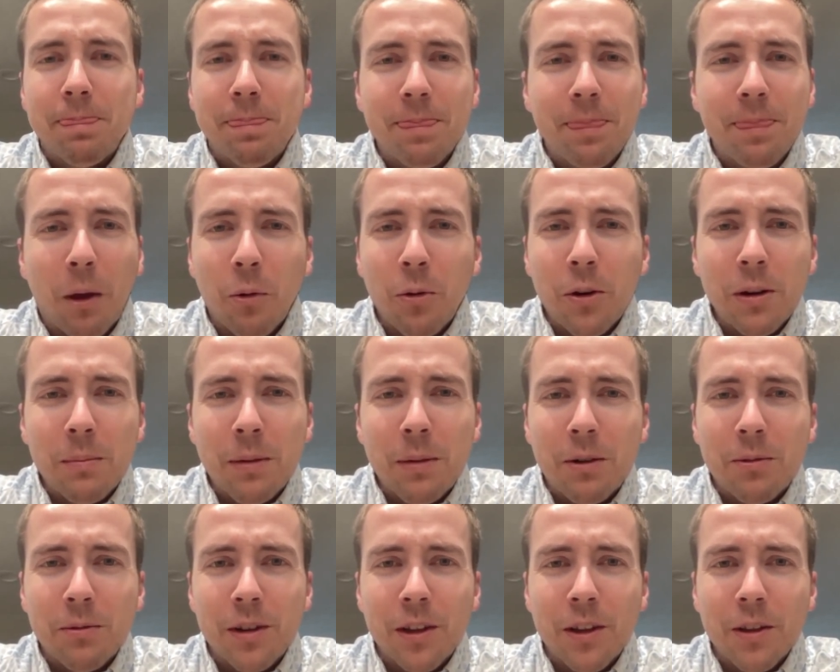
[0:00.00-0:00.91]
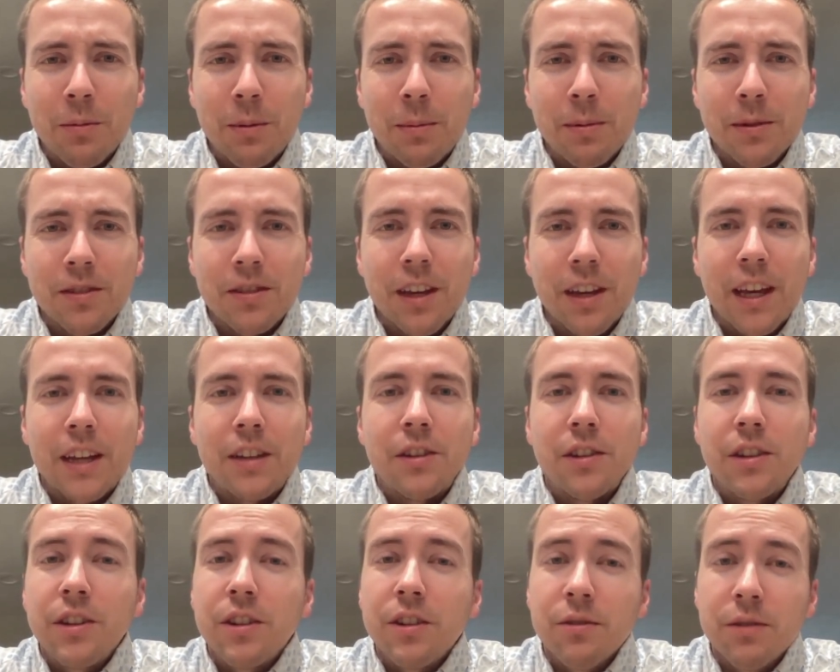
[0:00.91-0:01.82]
don't worry about what other people say.
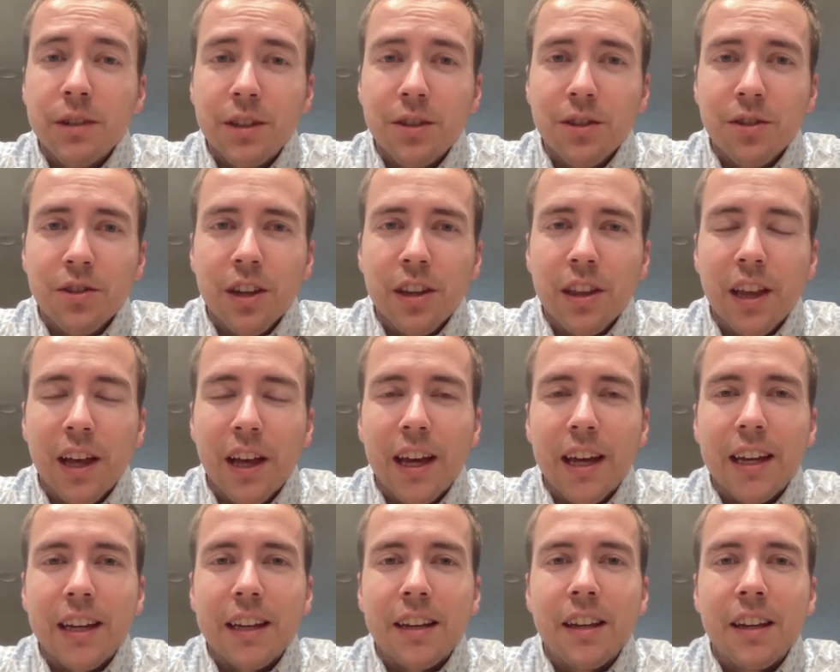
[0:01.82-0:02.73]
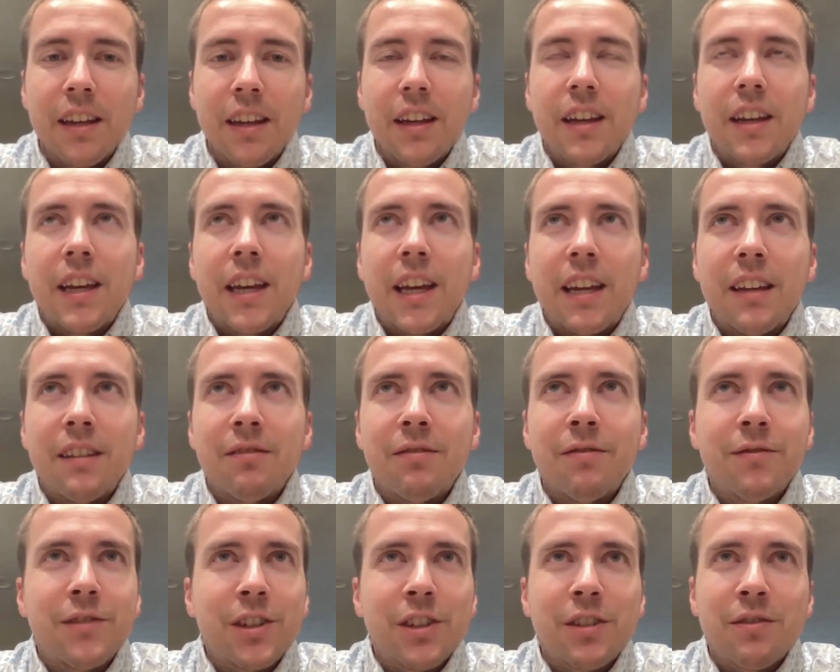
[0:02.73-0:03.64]
Do your own research online, and
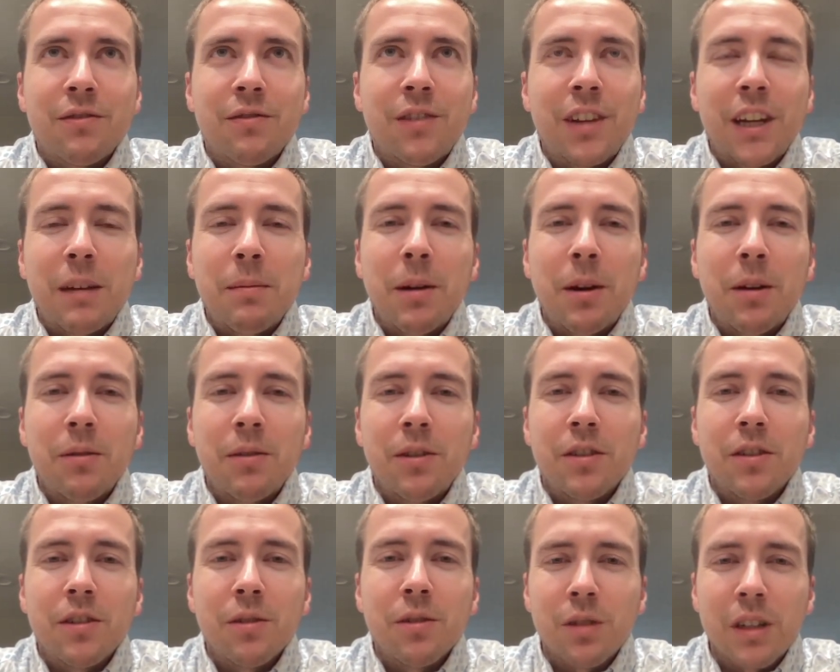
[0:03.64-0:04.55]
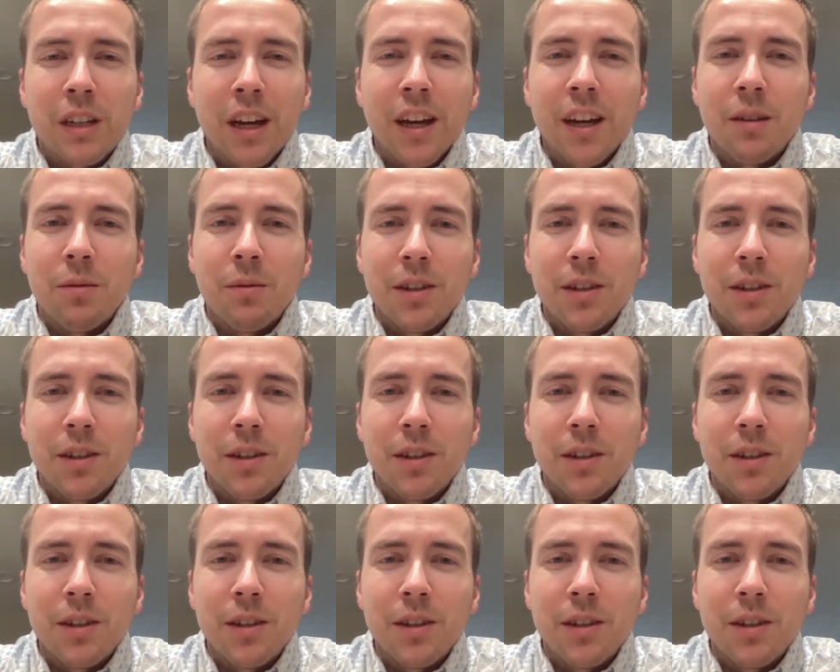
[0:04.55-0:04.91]
just think about your own gut.